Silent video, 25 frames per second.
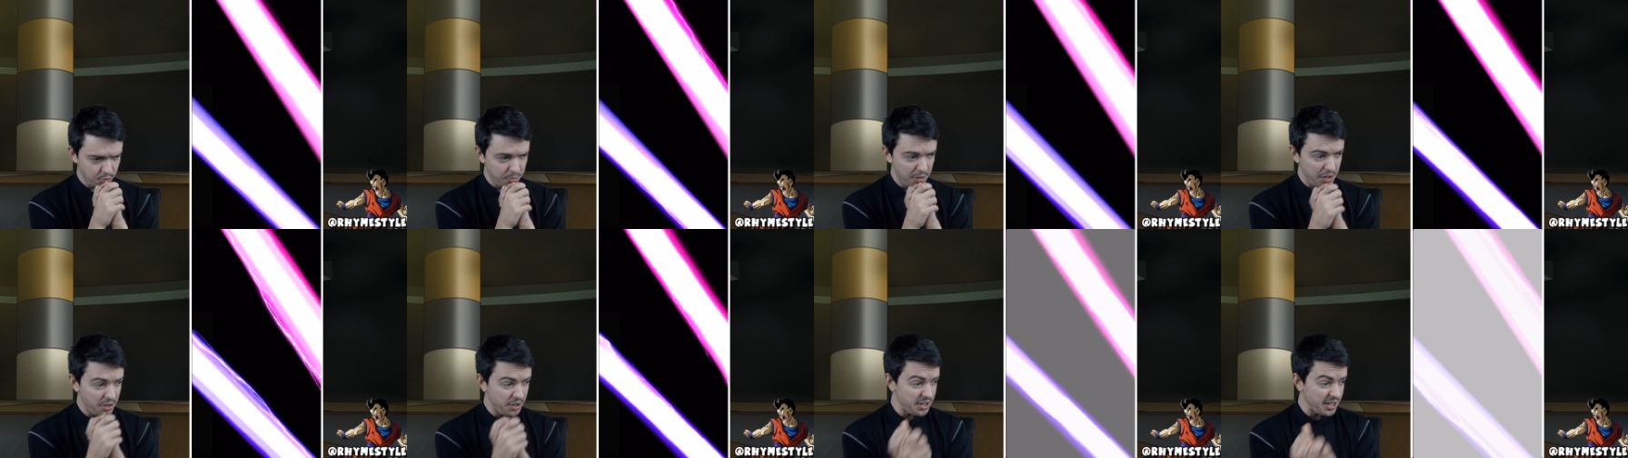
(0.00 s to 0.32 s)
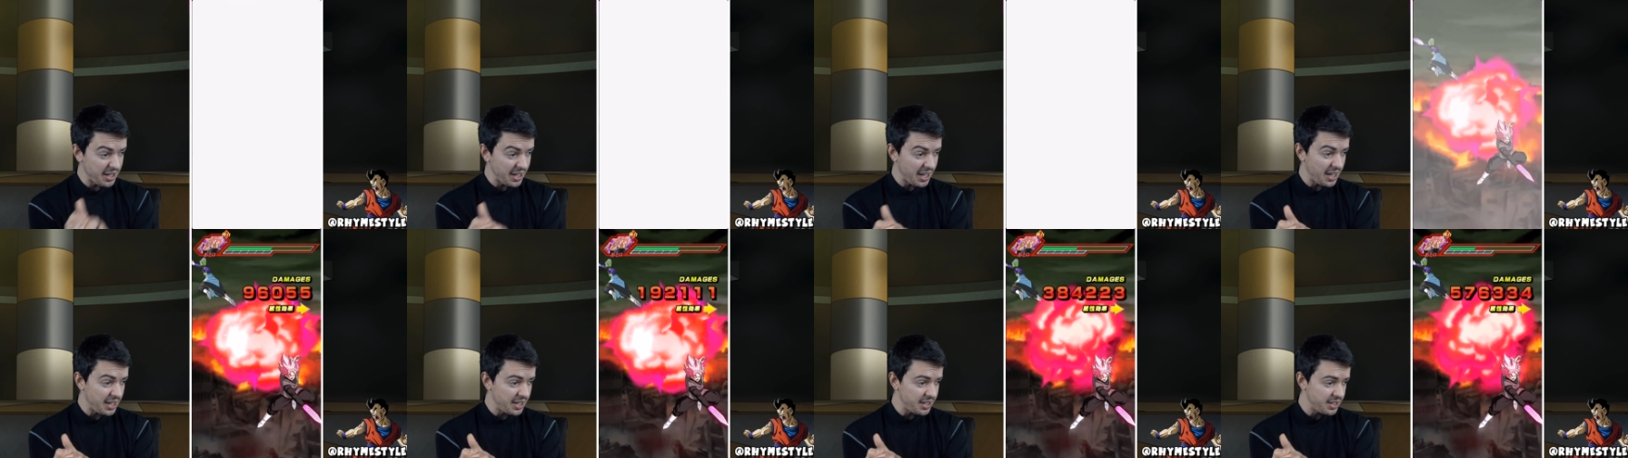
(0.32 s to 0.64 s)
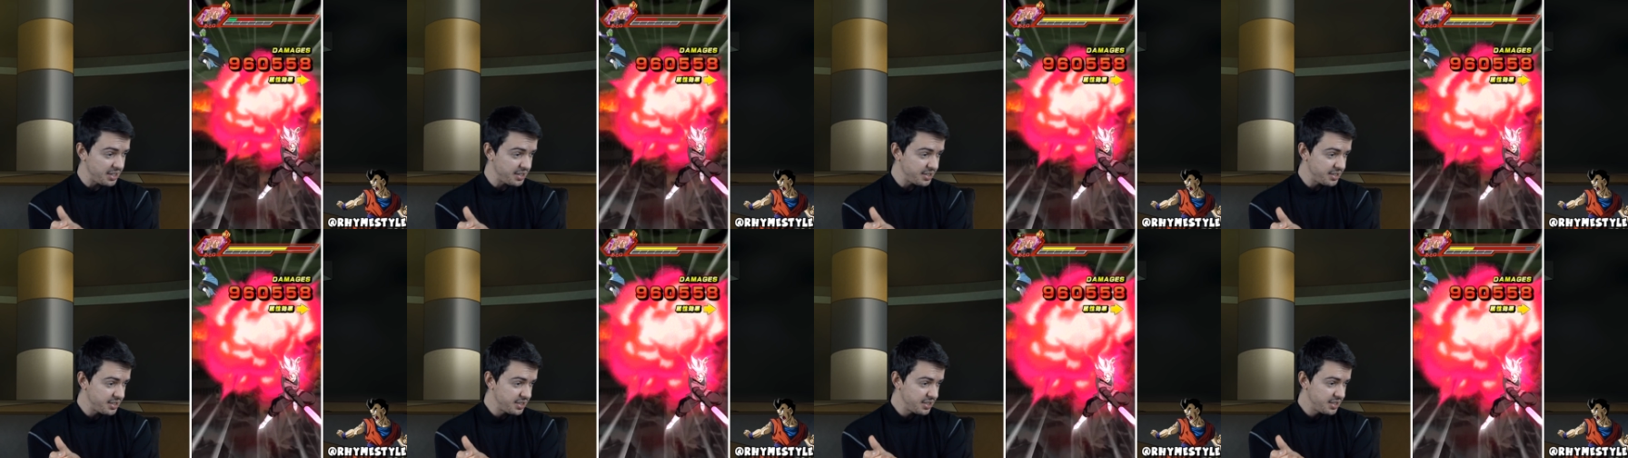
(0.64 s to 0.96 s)
million again.
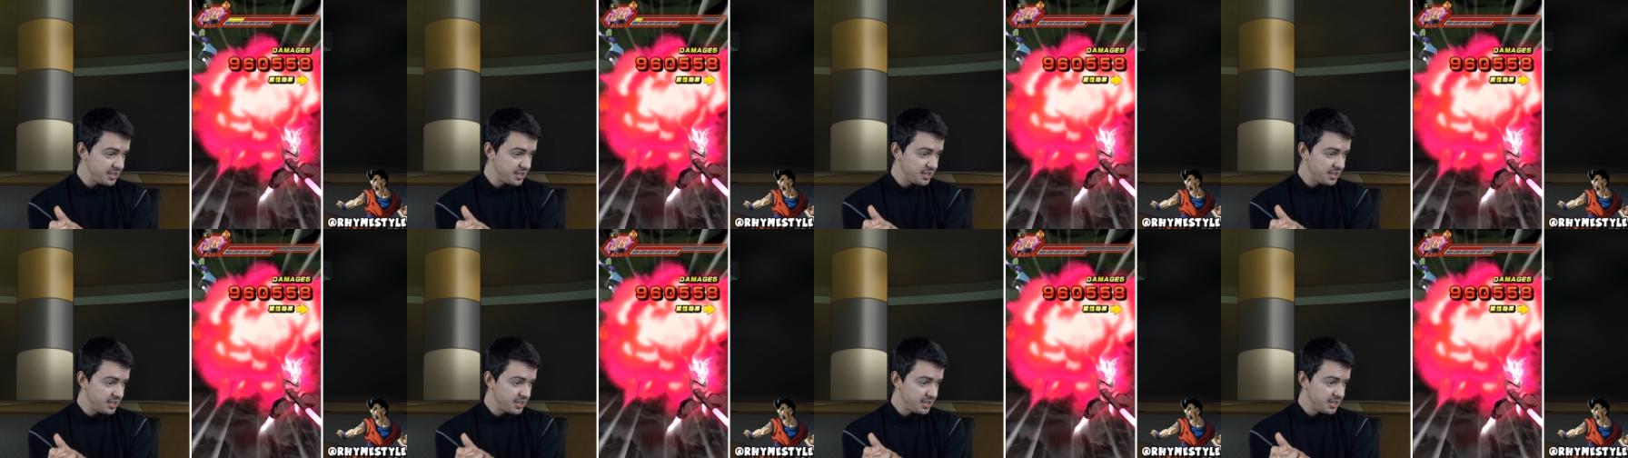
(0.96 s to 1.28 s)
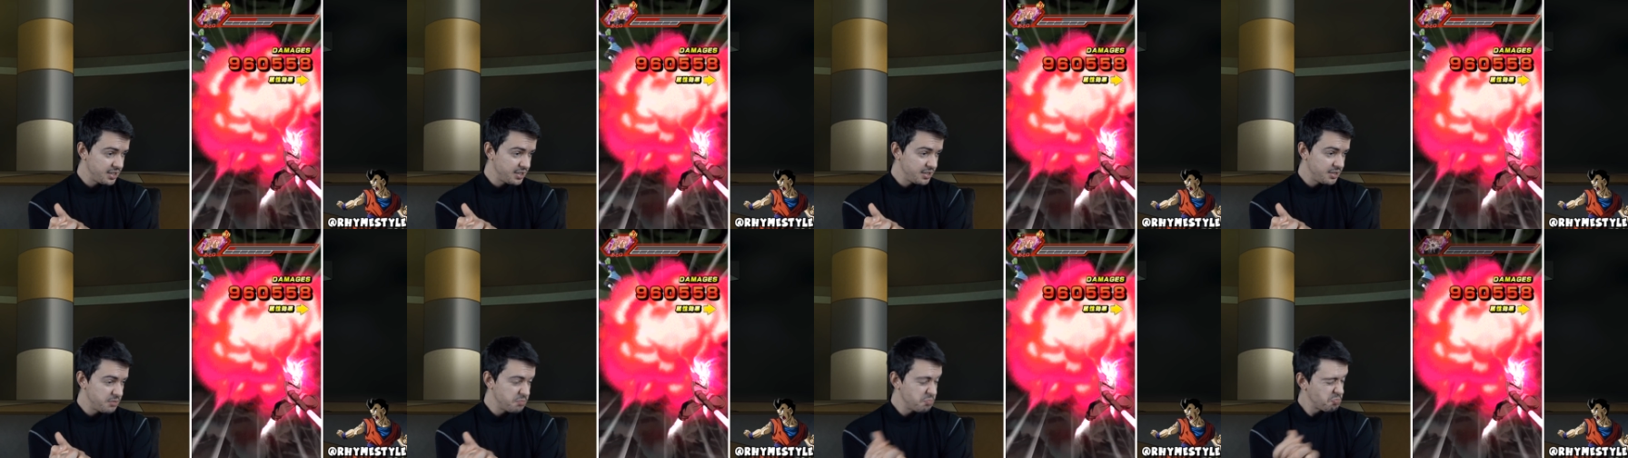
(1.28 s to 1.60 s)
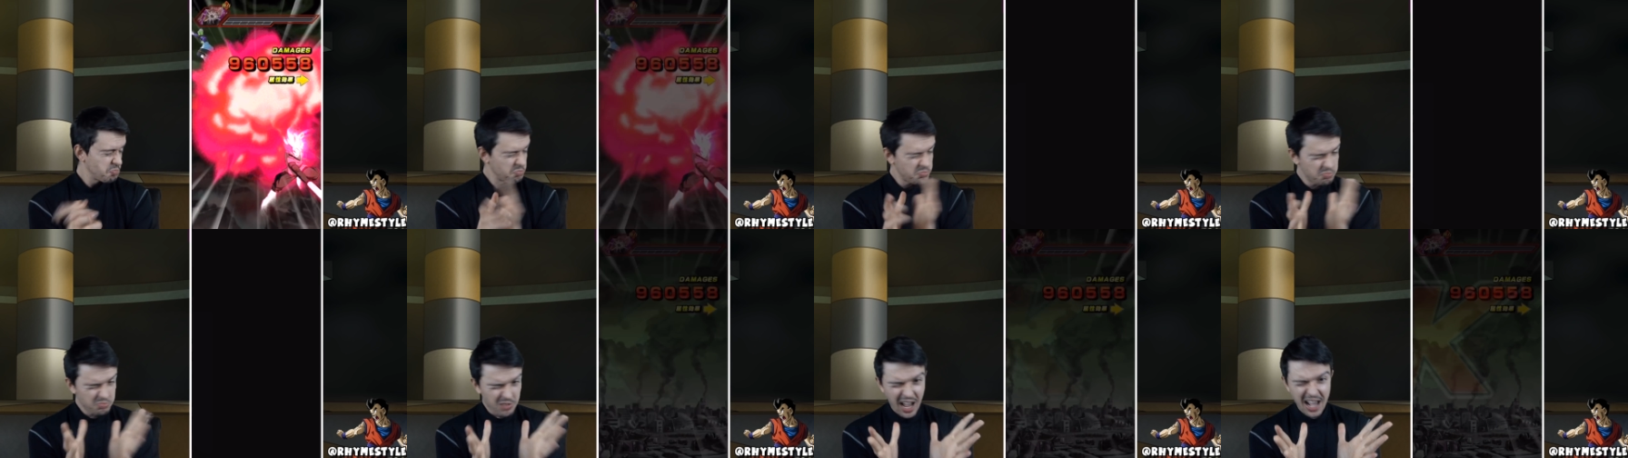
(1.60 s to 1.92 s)

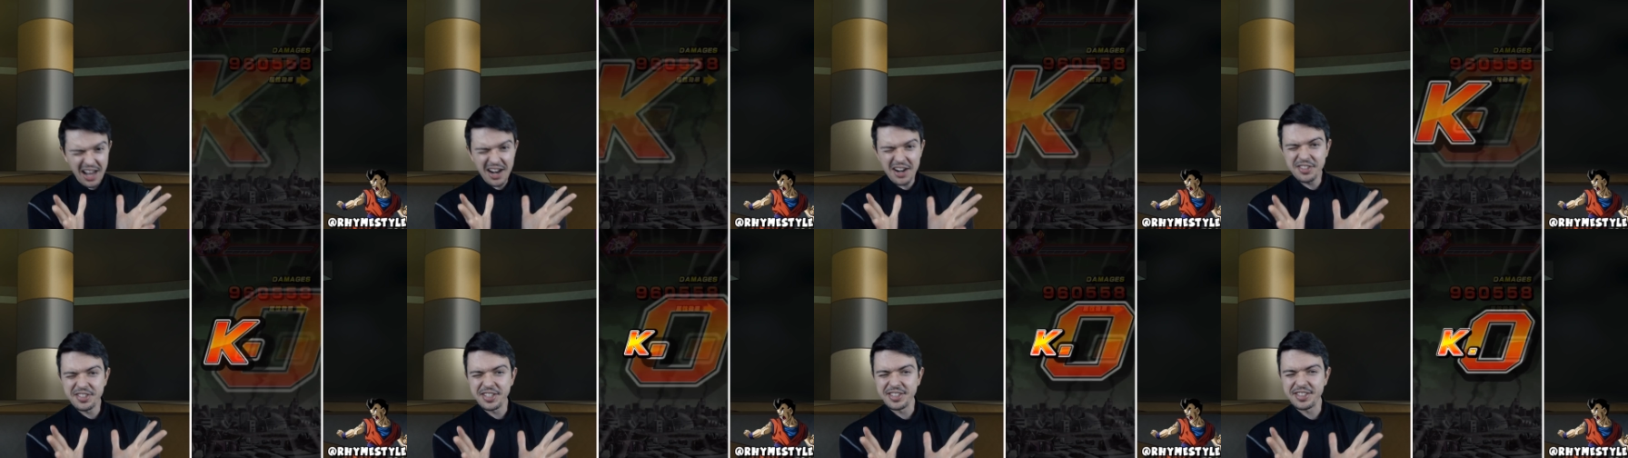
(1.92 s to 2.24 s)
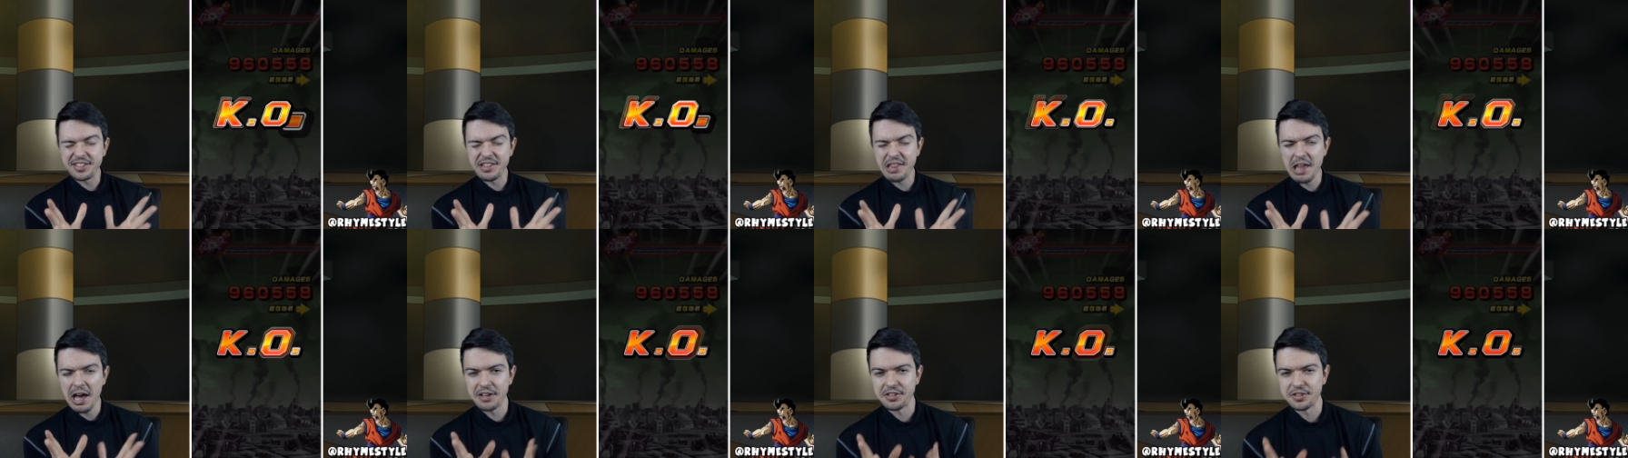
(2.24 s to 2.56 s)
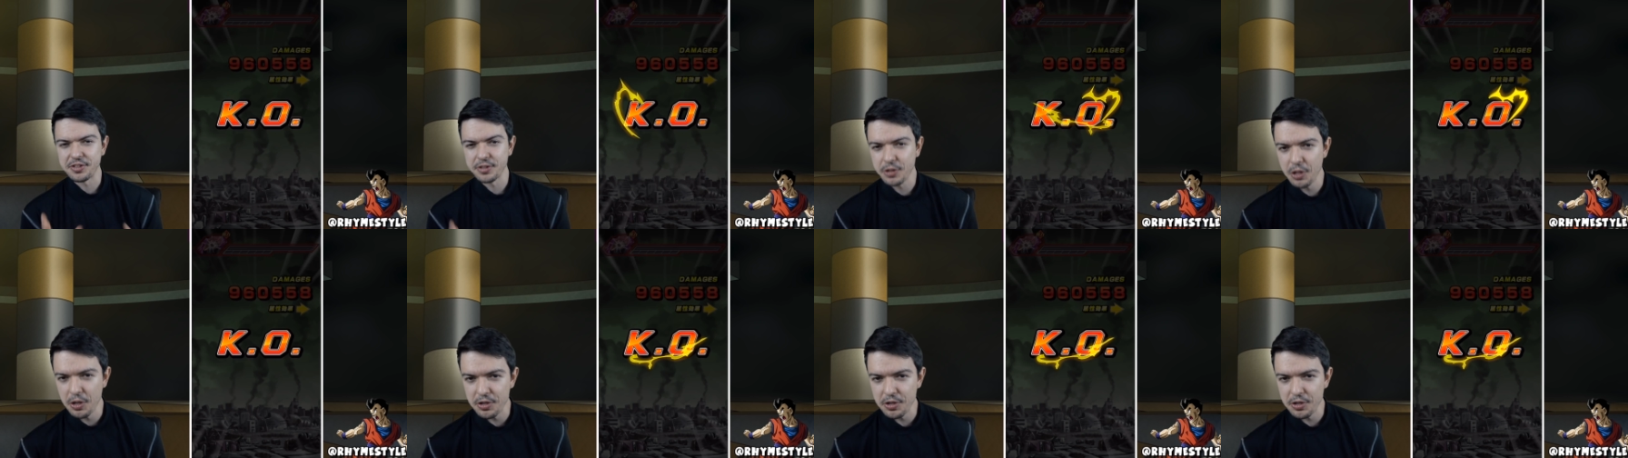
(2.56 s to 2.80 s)
960,000,